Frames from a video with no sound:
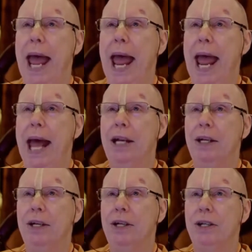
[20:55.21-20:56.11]

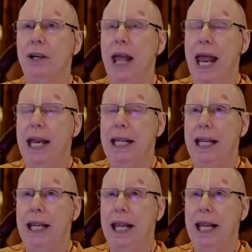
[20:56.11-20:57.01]
And at
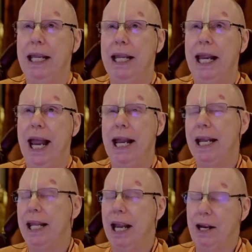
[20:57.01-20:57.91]

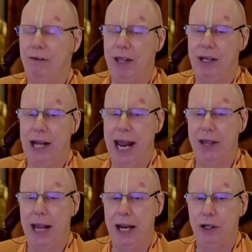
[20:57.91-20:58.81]
the end of the day,
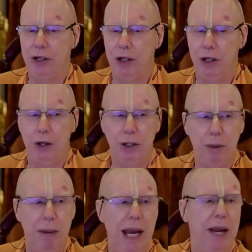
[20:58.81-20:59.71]
they introduced
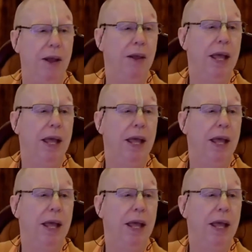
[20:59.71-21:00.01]
me